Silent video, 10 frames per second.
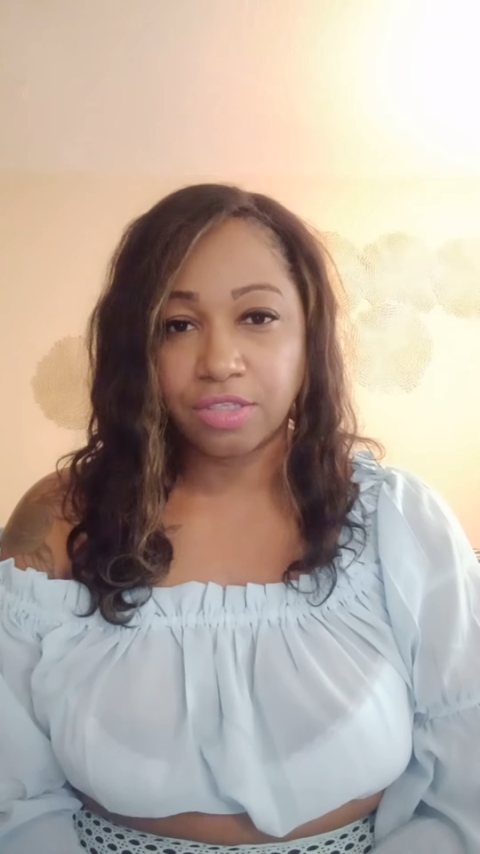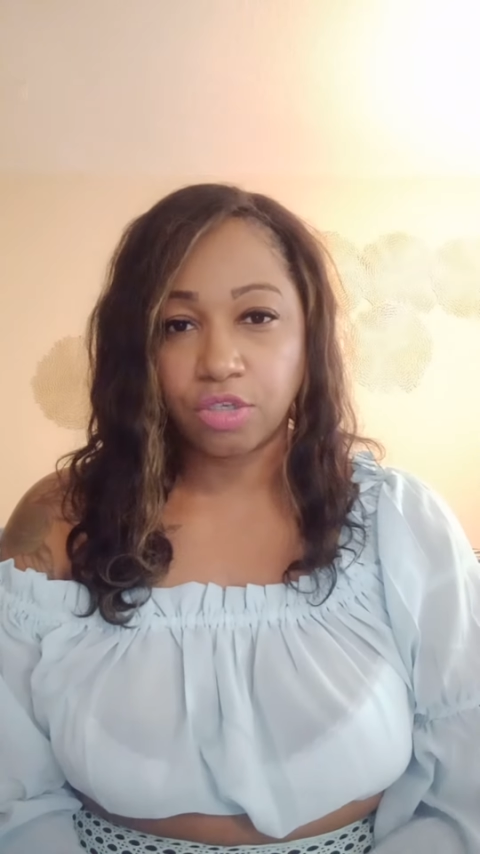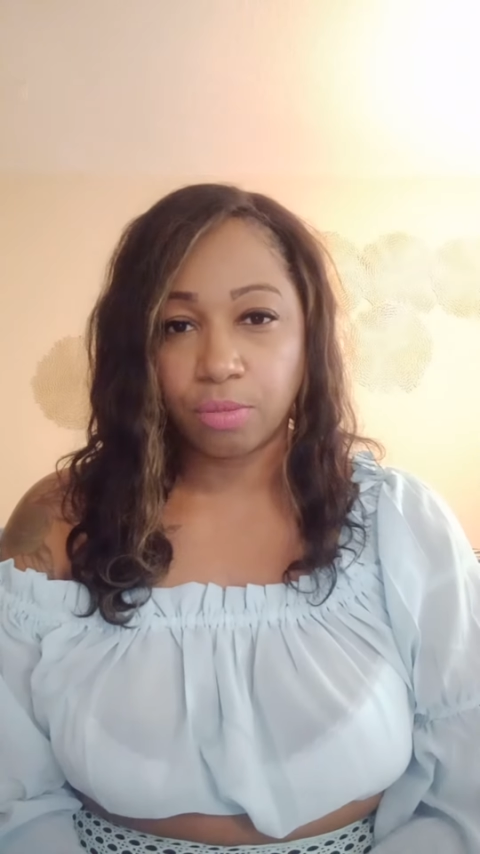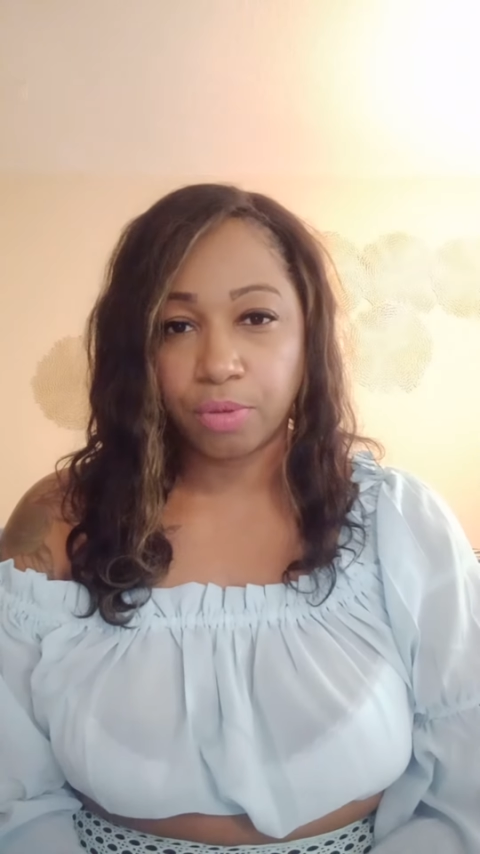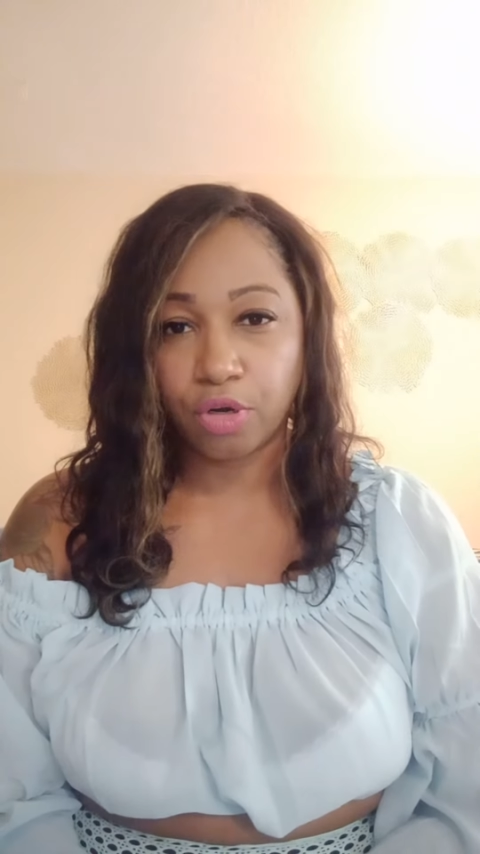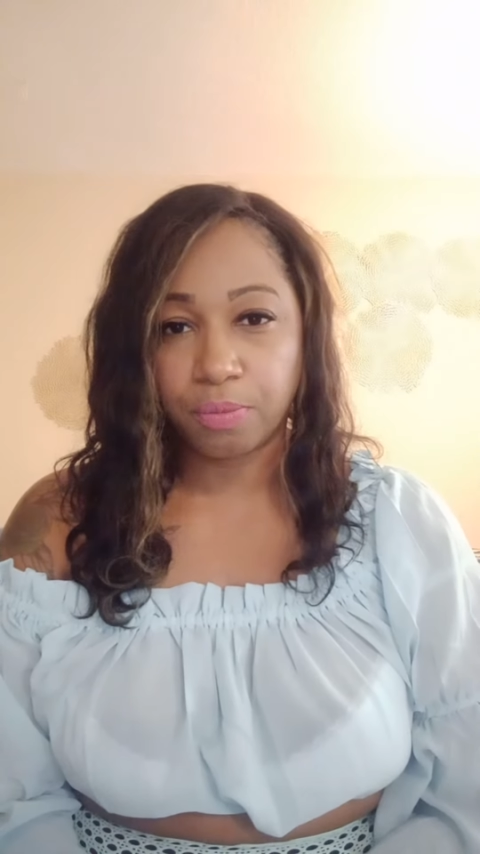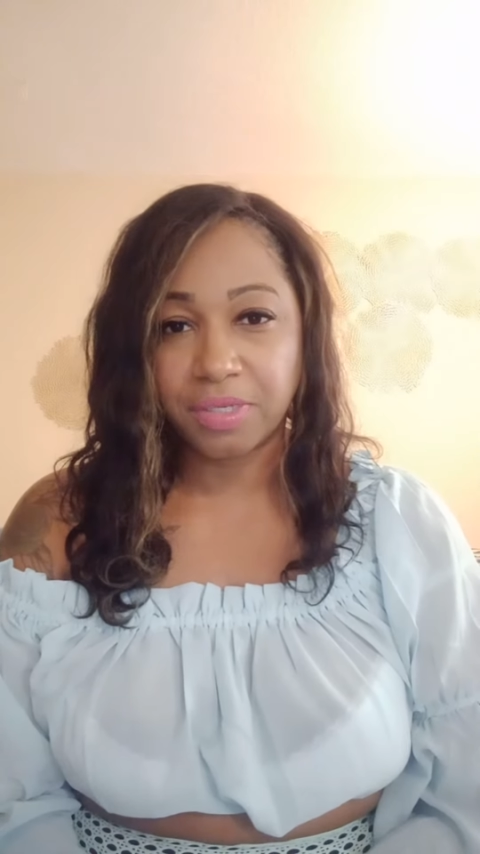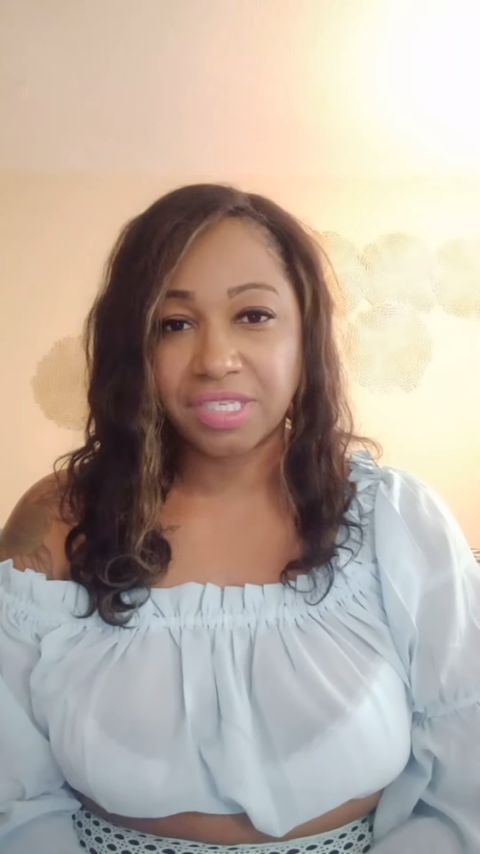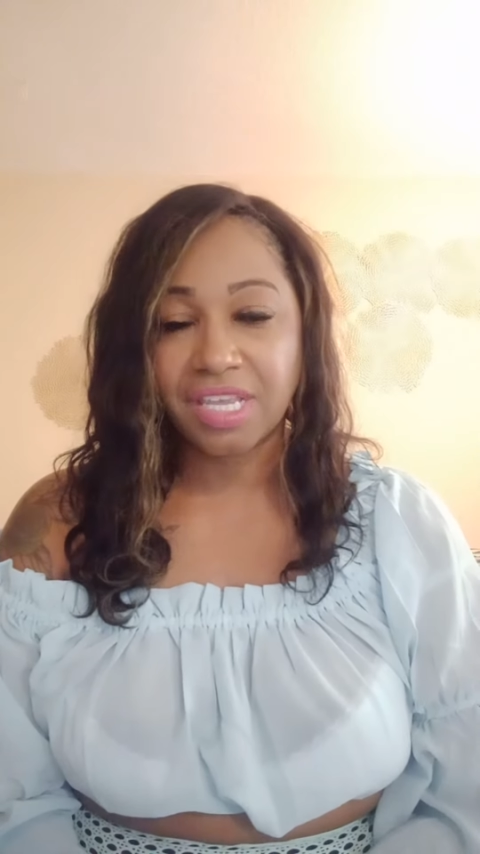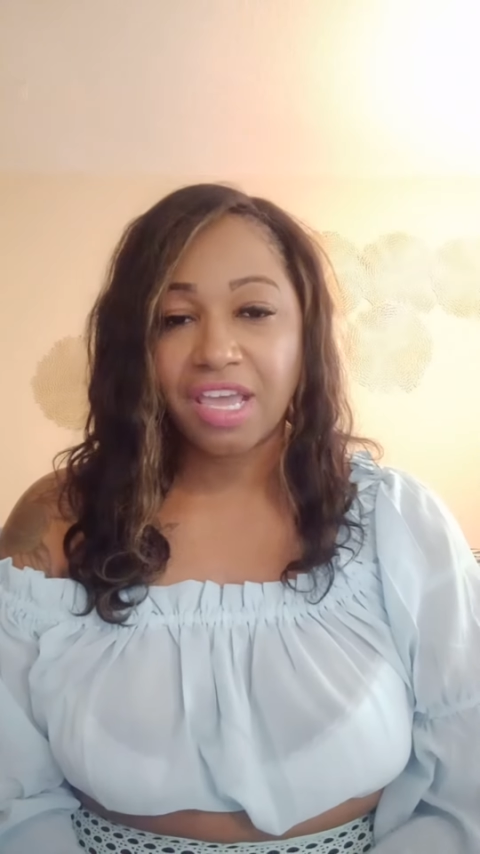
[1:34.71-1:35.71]
to your
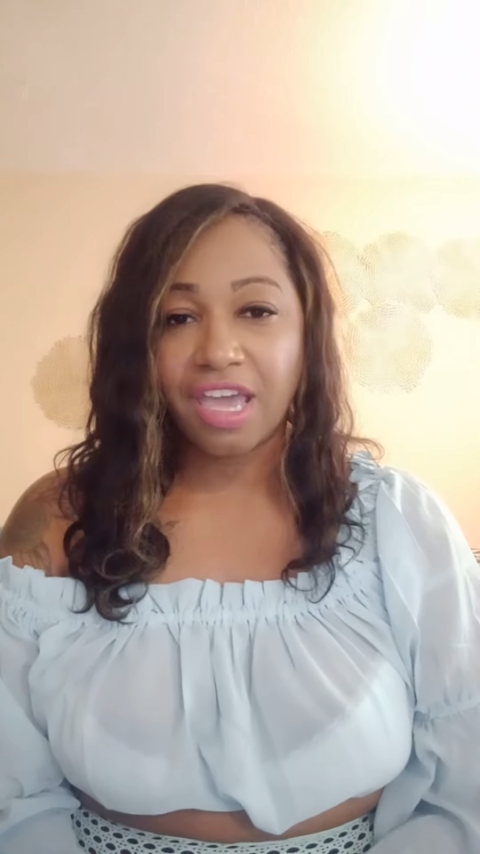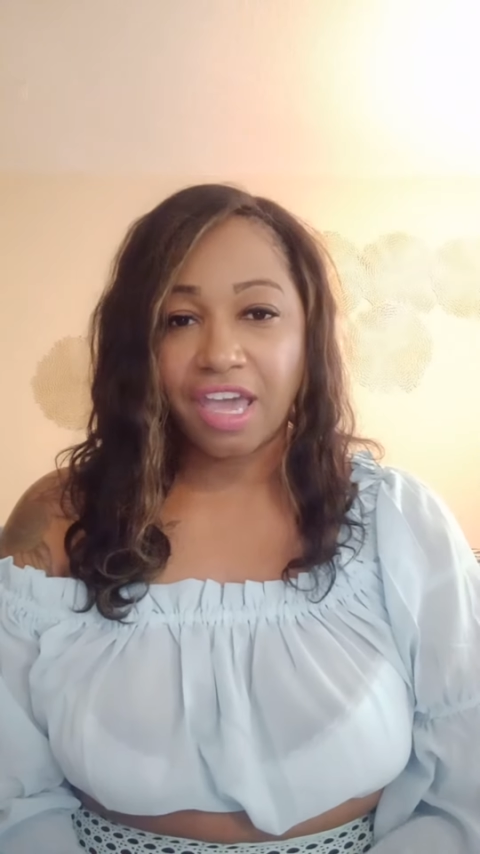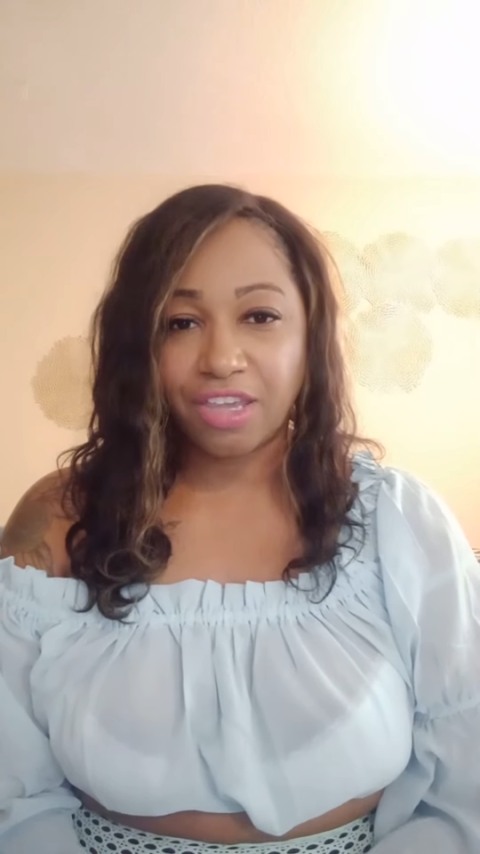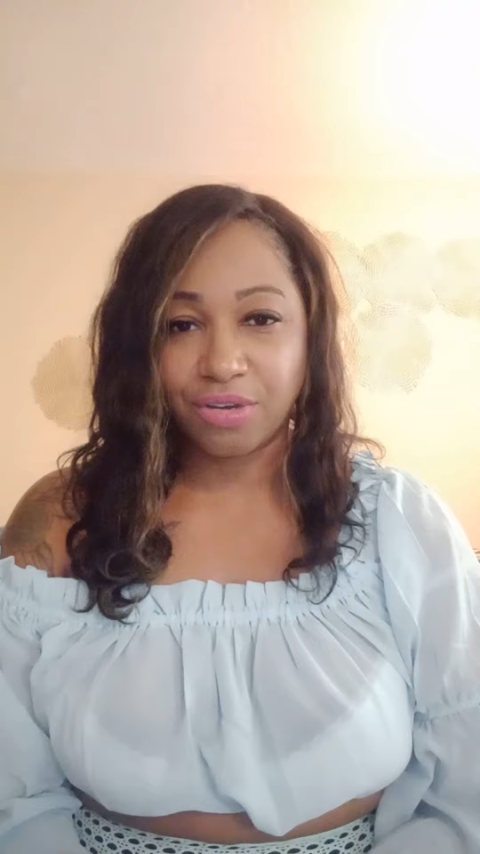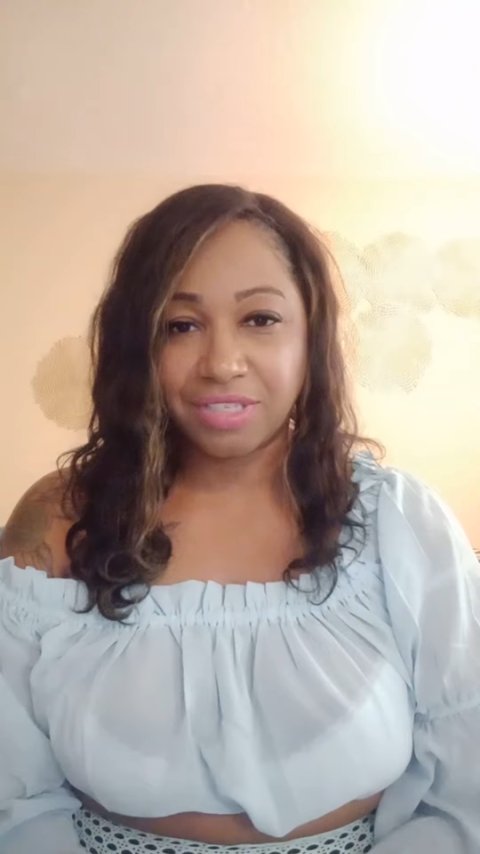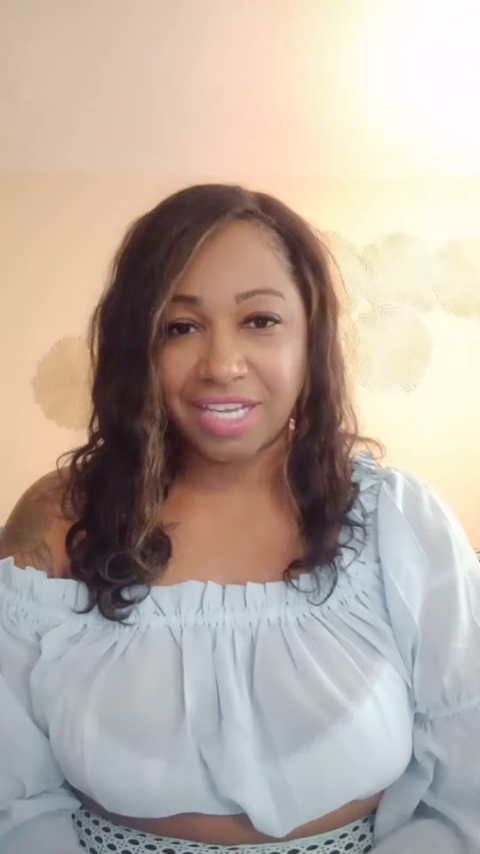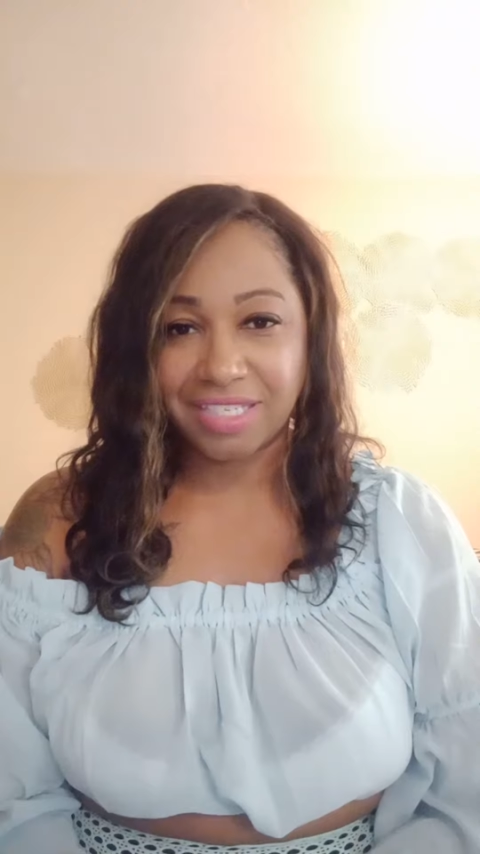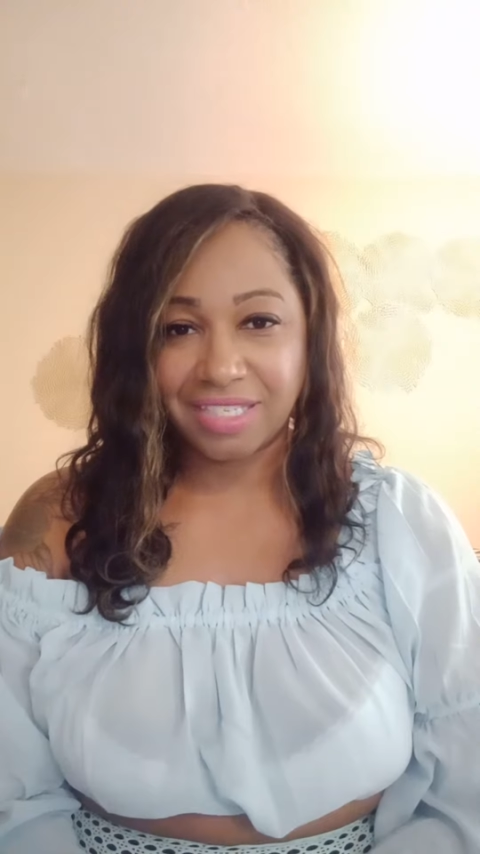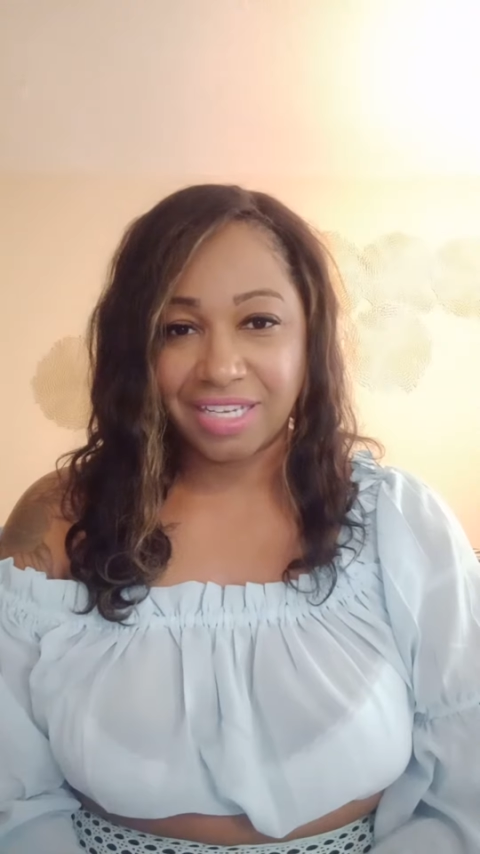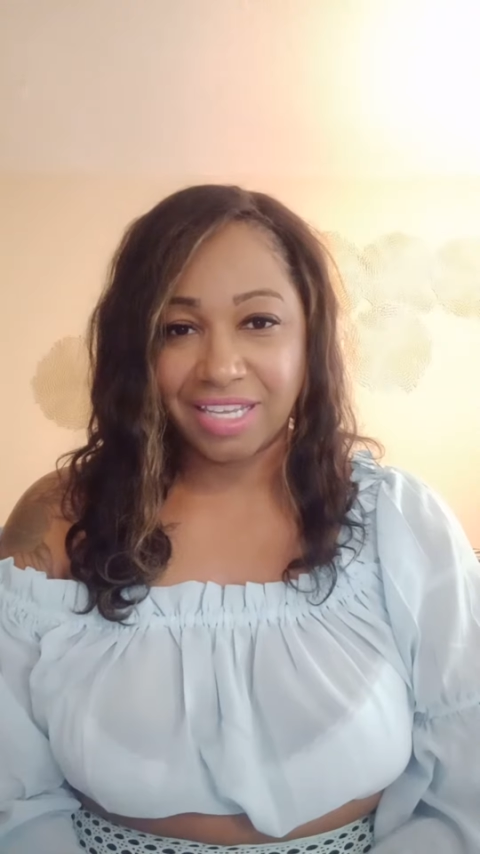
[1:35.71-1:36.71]
purpose and your
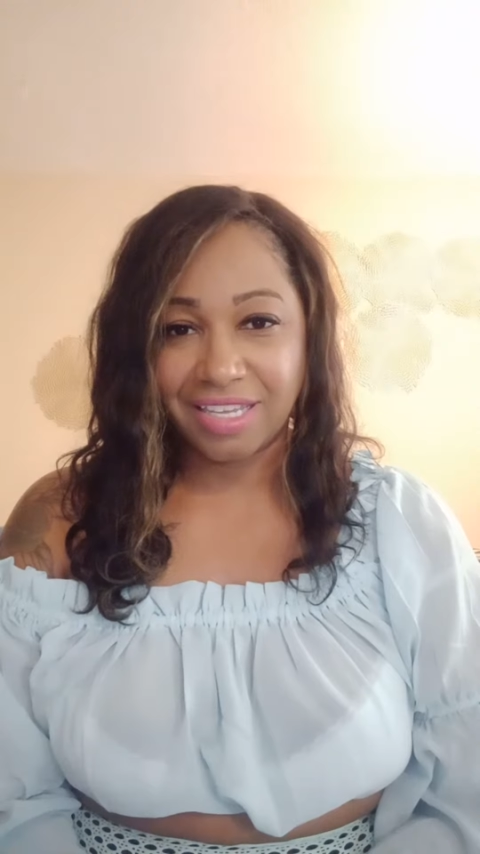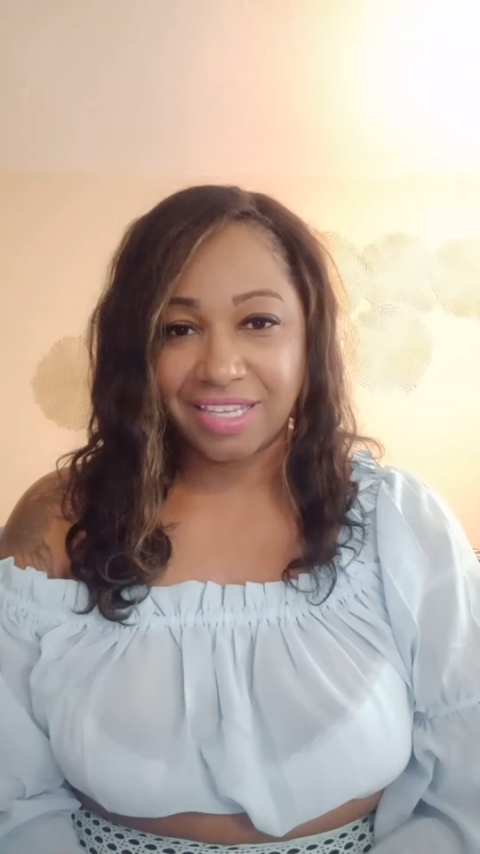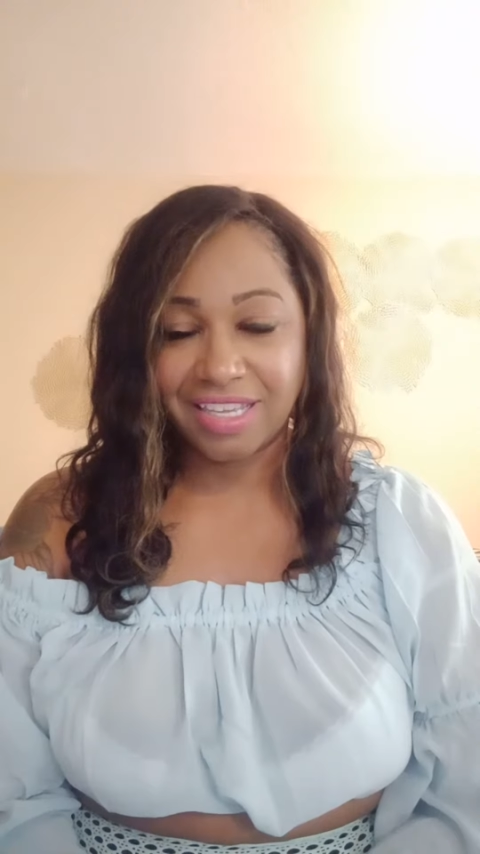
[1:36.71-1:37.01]
destiny.